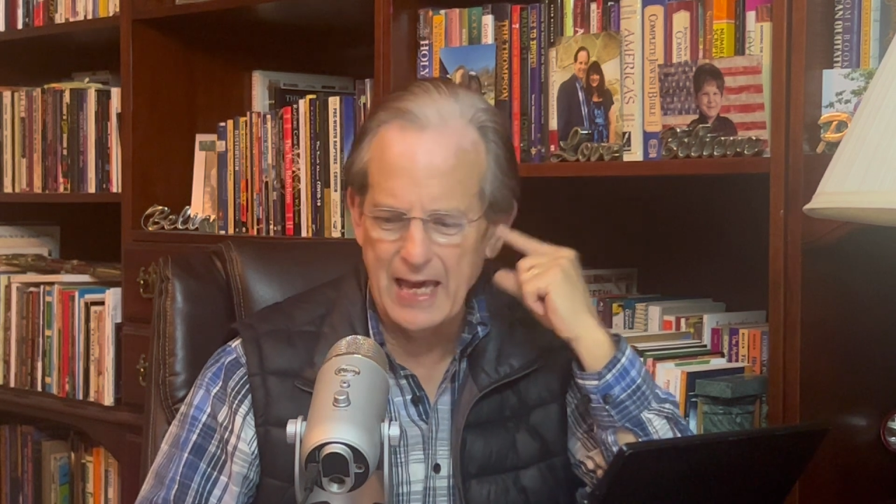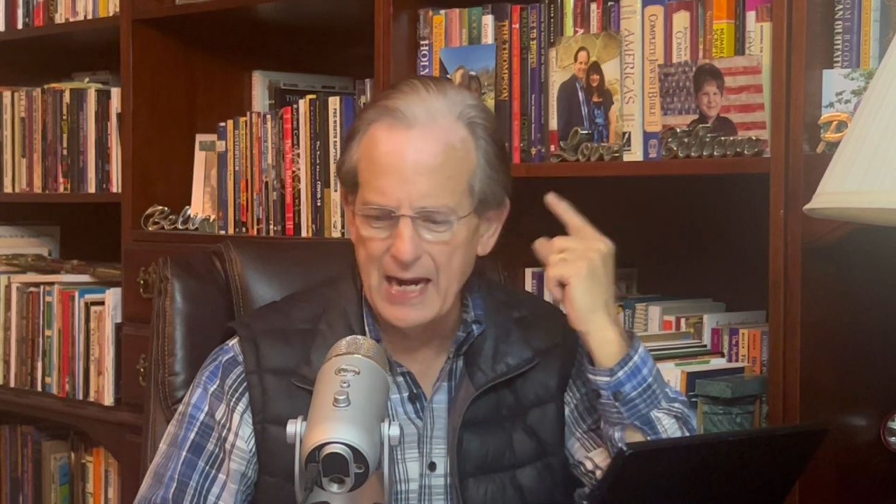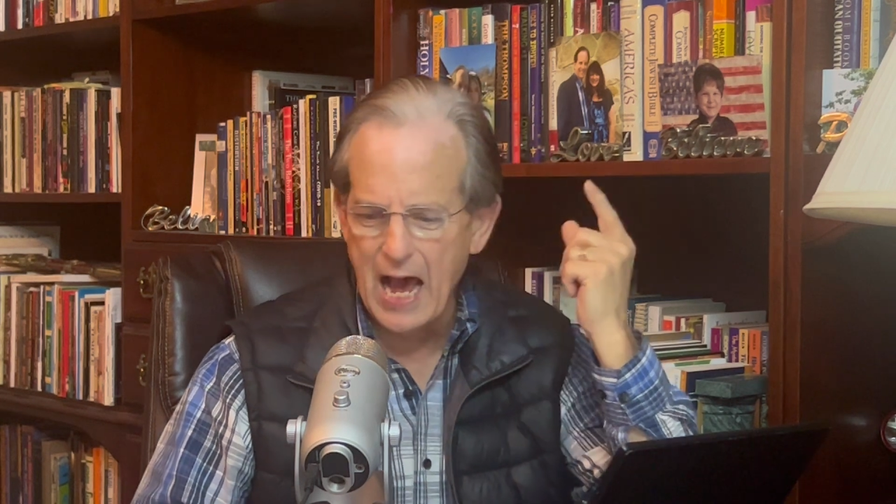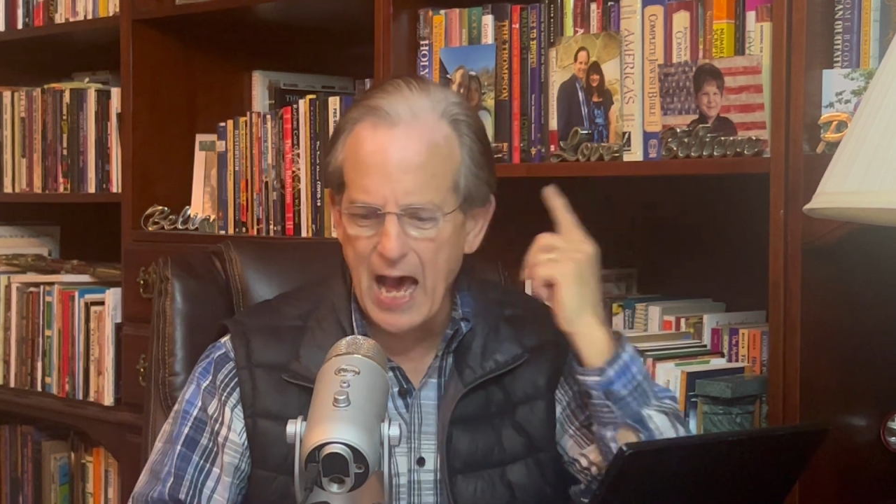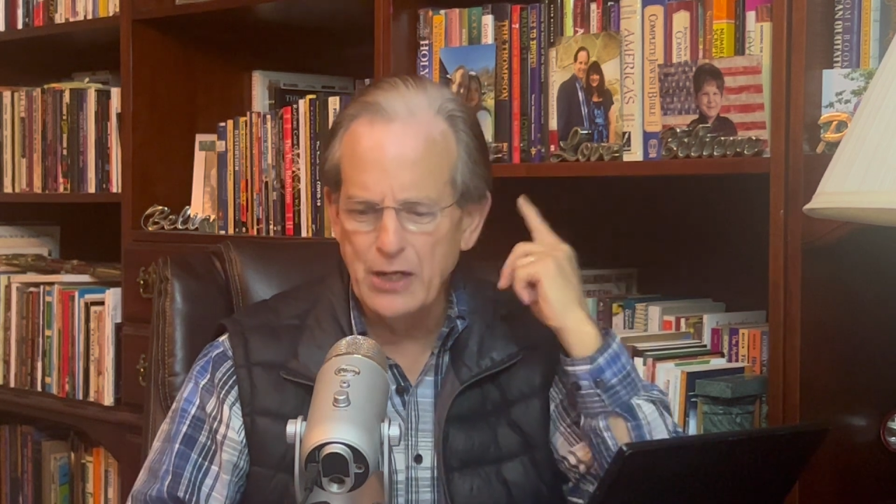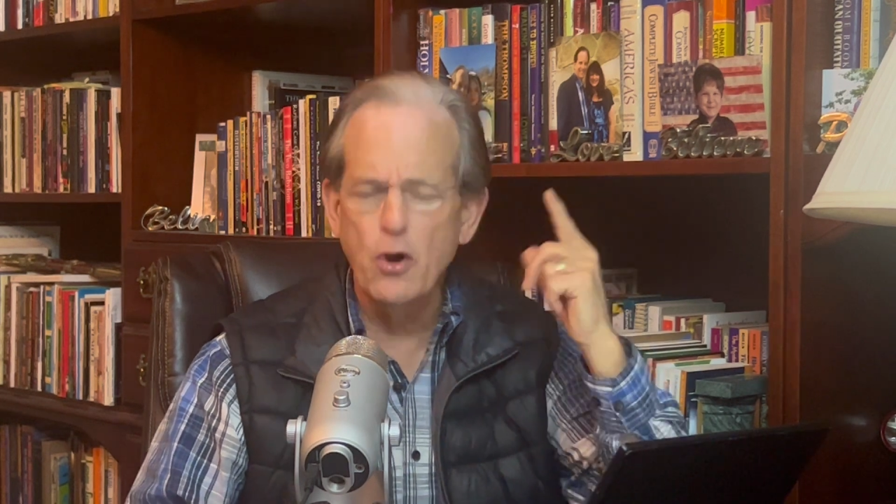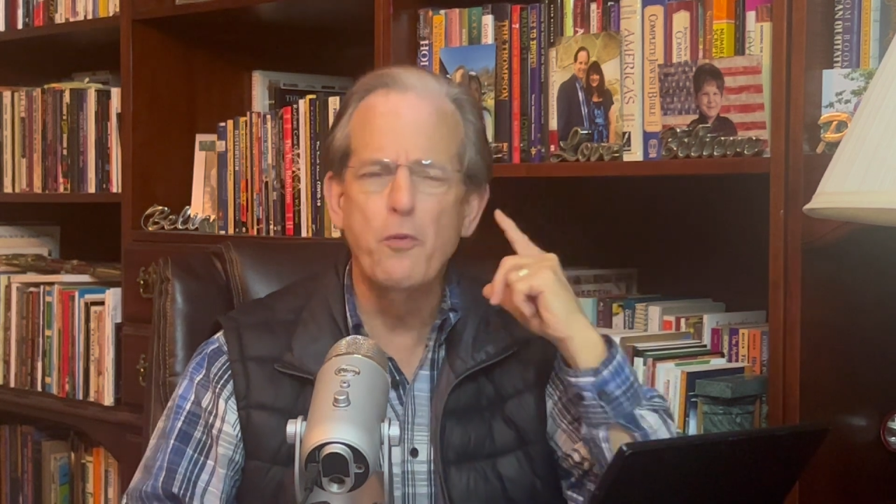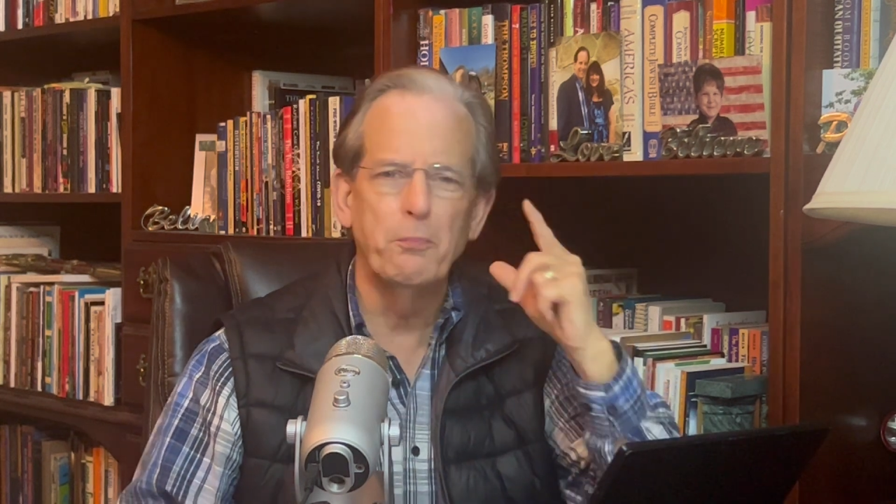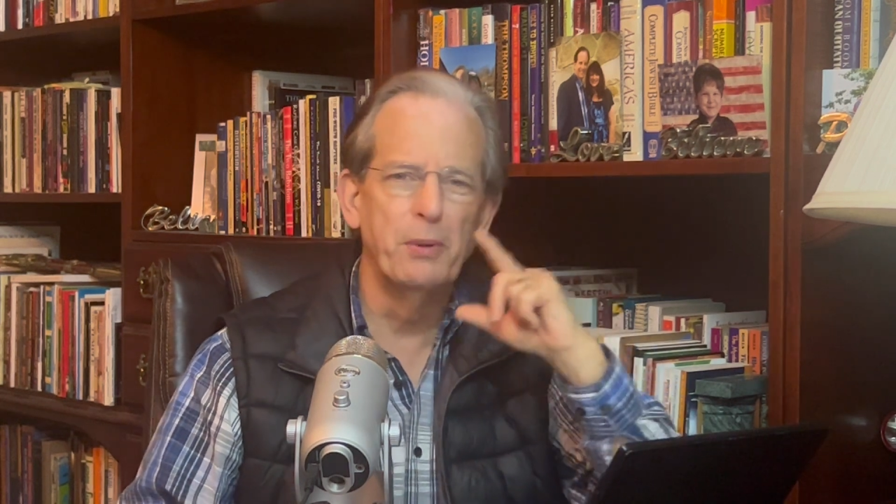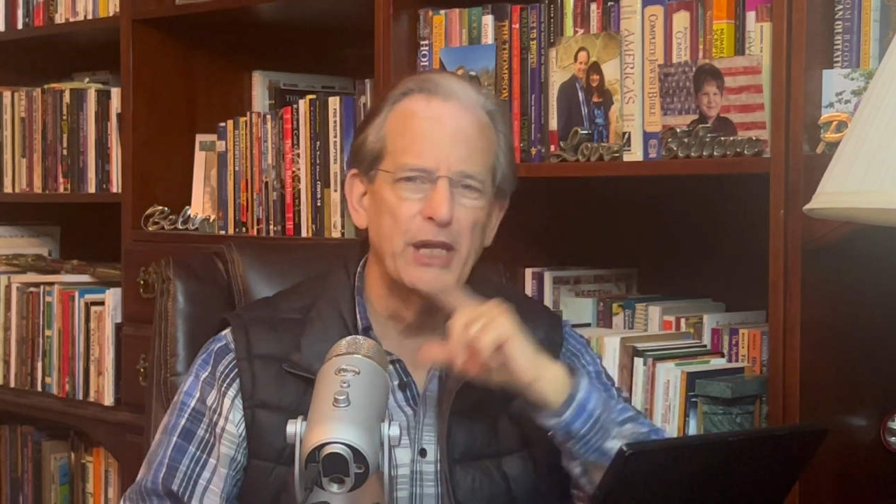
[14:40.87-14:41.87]
And I
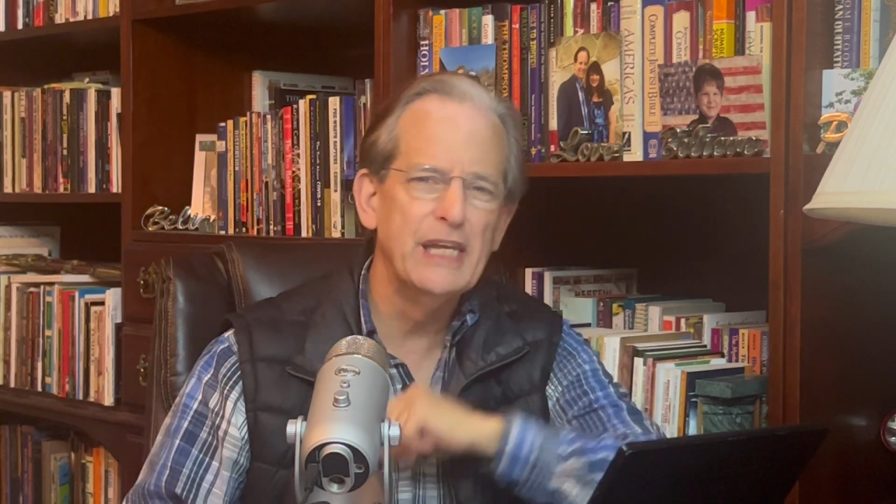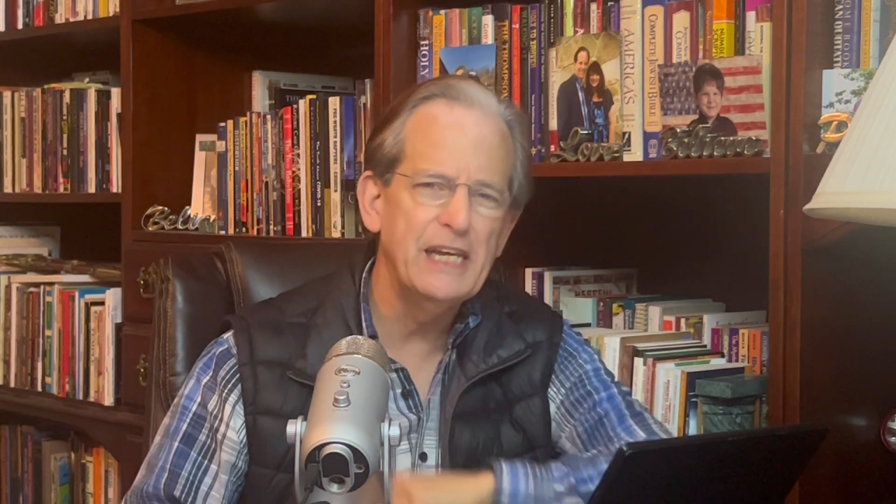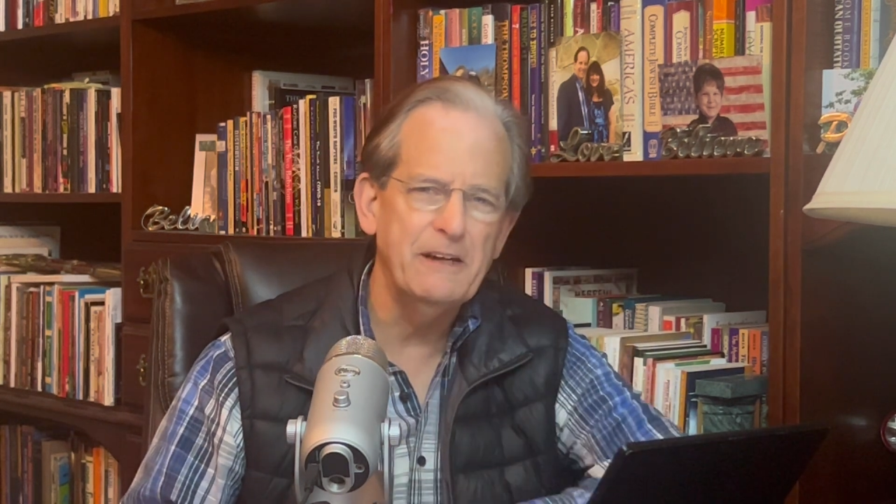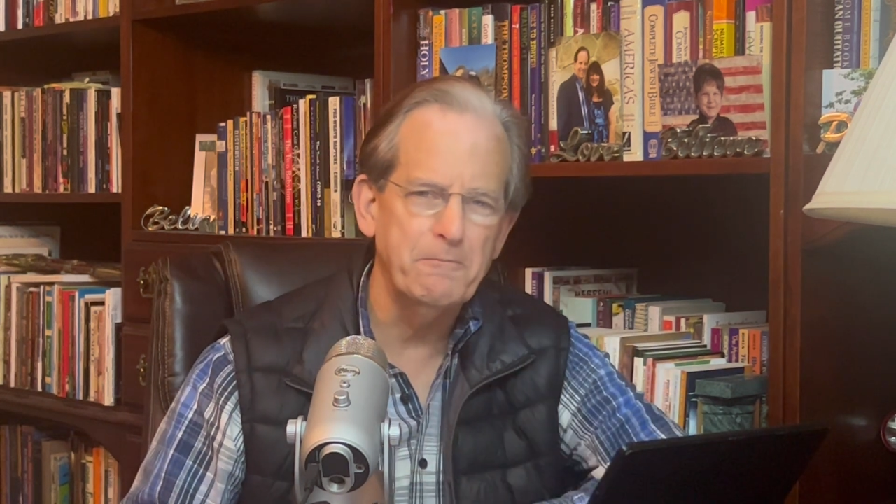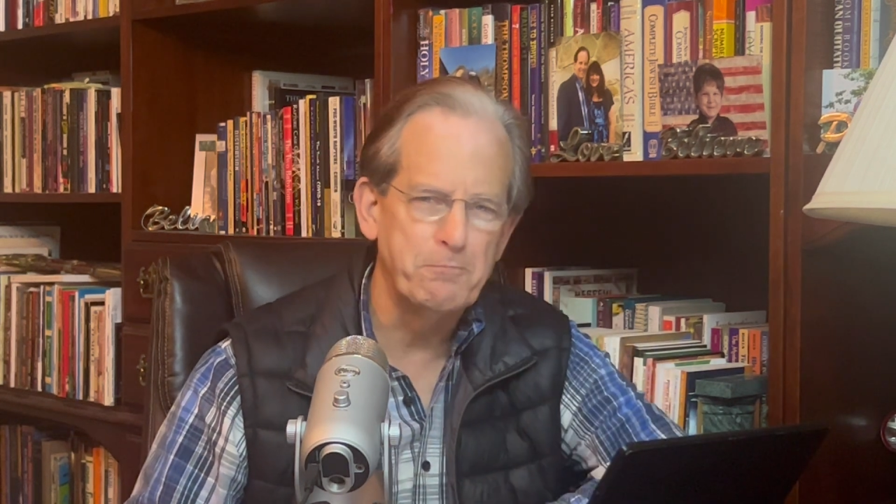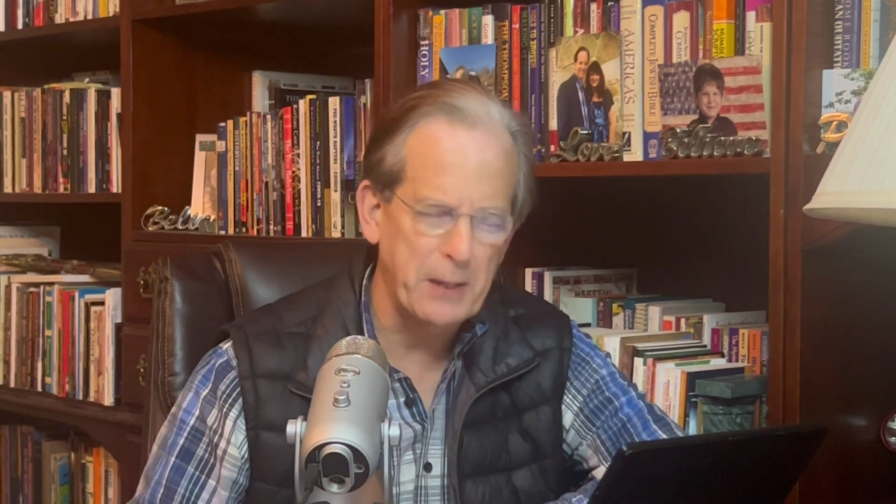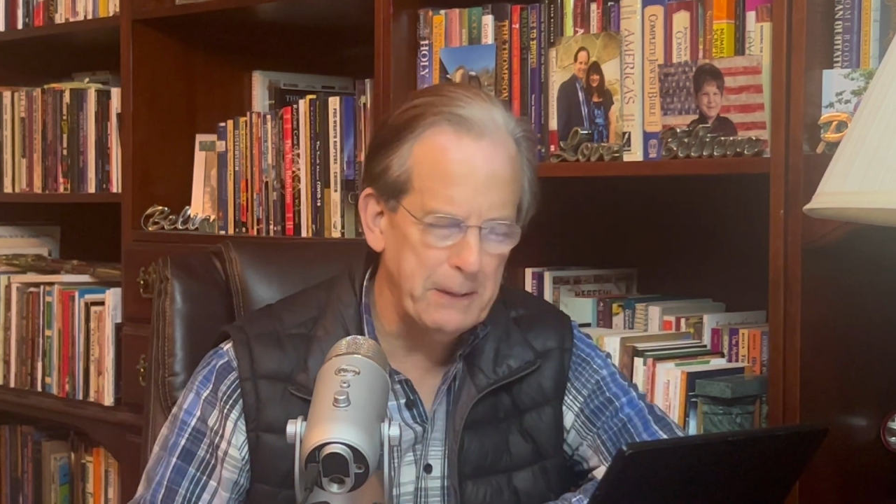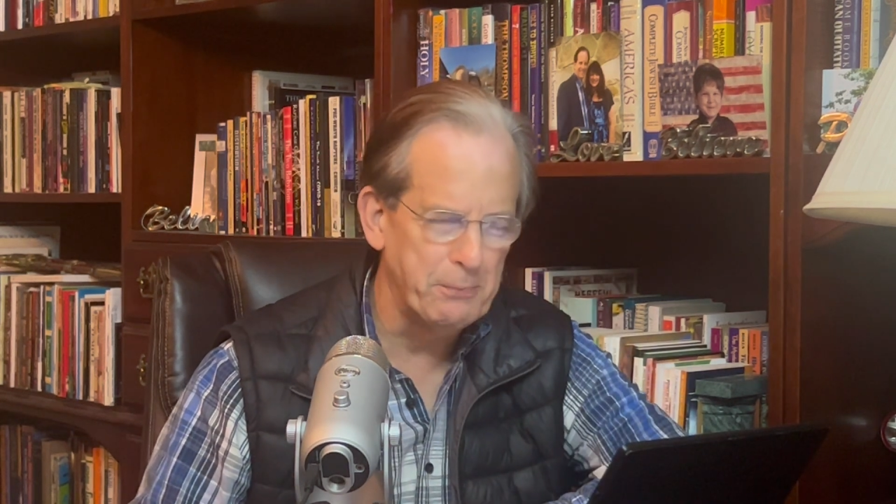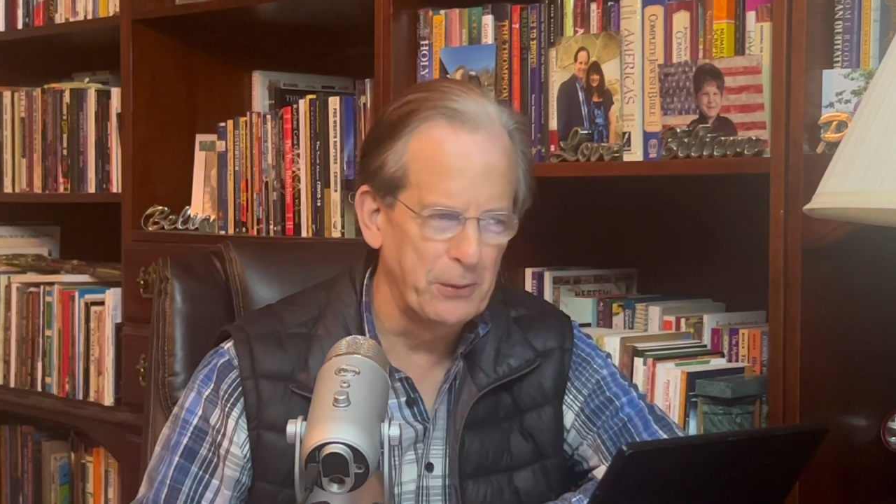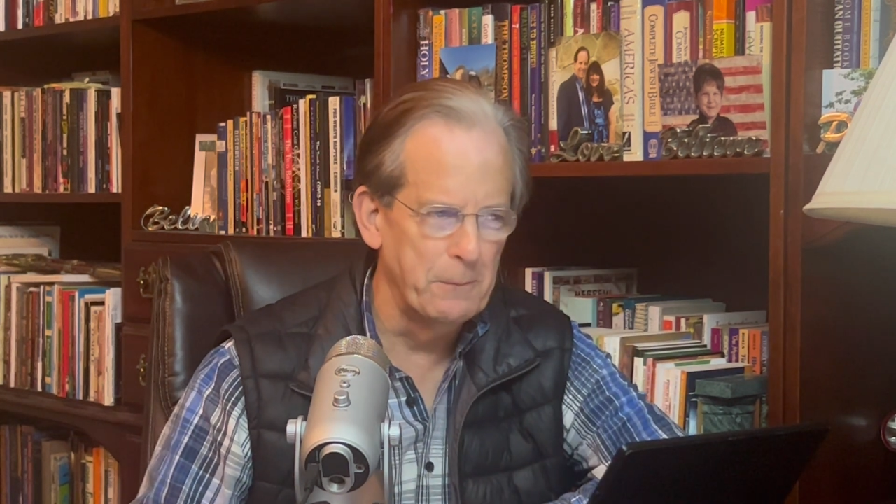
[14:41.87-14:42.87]
don't believe
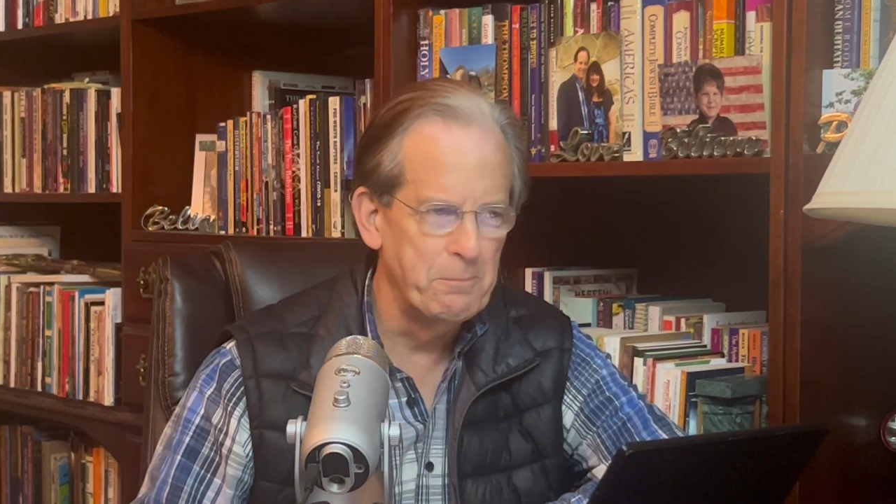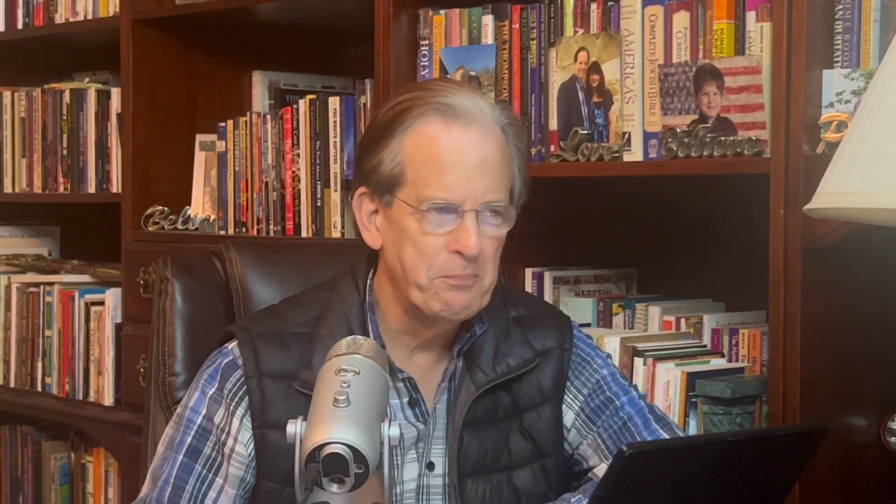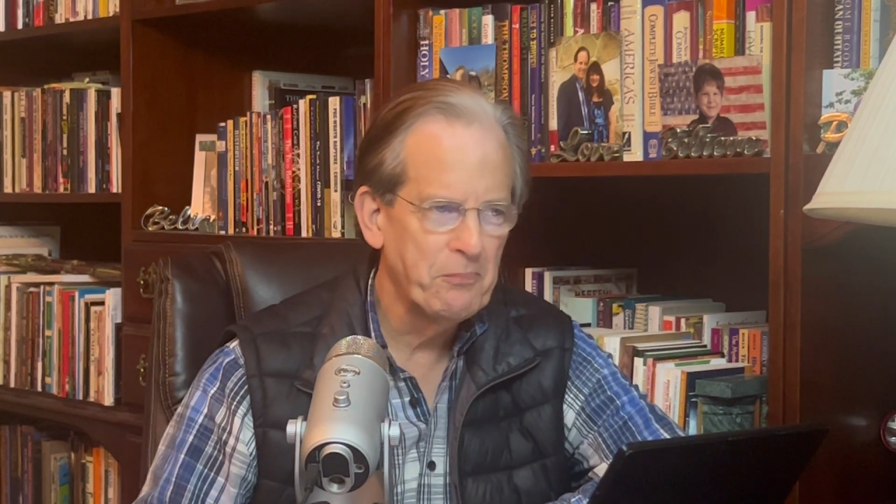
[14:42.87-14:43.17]
people